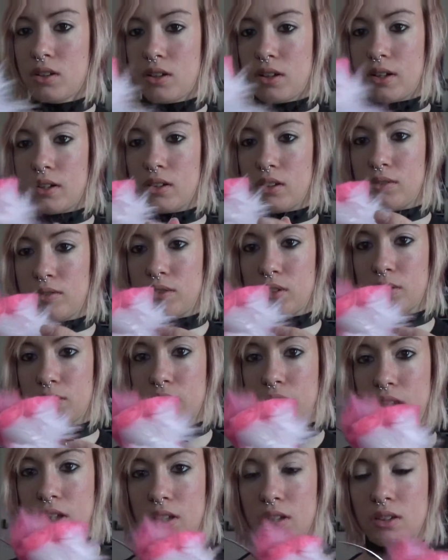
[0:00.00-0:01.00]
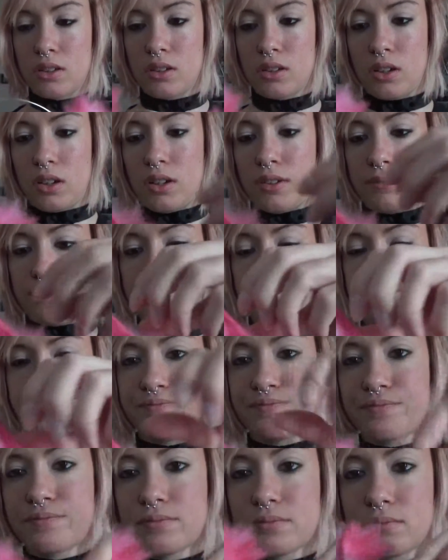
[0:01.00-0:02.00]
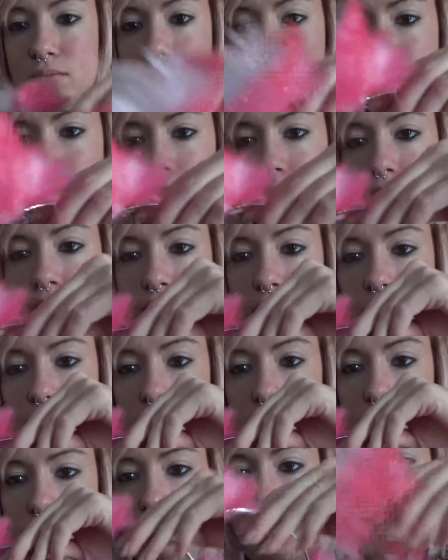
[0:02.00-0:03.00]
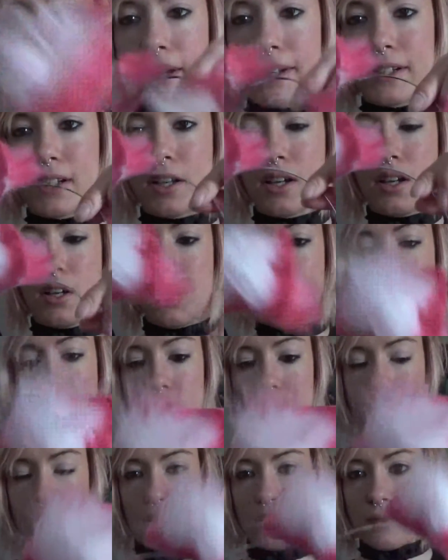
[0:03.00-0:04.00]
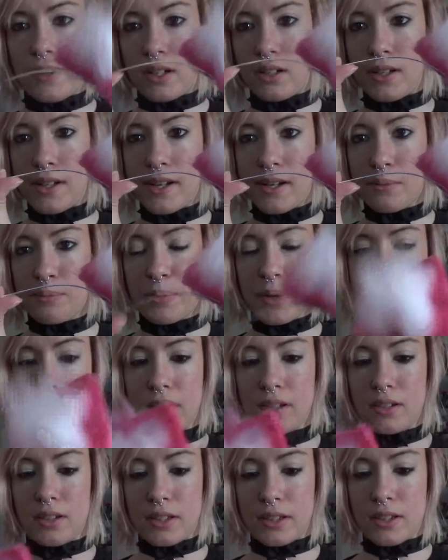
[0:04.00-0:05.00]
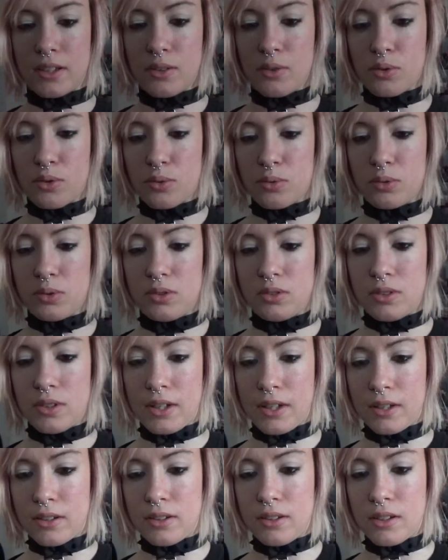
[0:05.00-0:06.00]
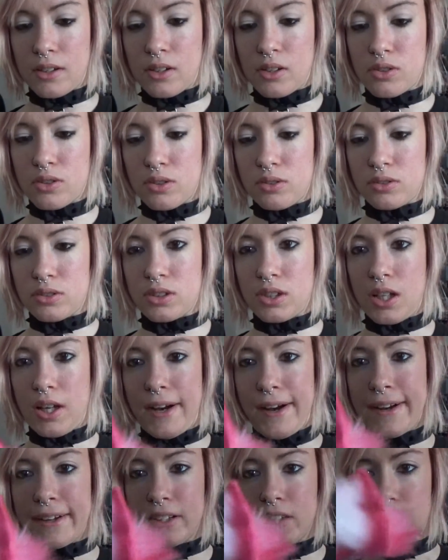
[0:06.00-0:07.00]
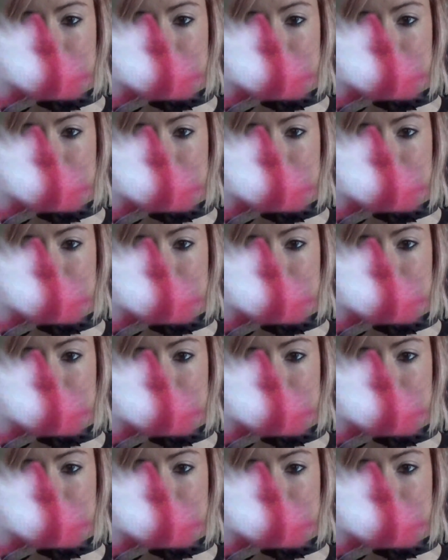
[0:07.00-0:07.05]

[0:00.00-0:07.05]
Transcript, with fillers: I love fluffy. Um, front, back. On a metal headband like usual, and the ears don't slide. They're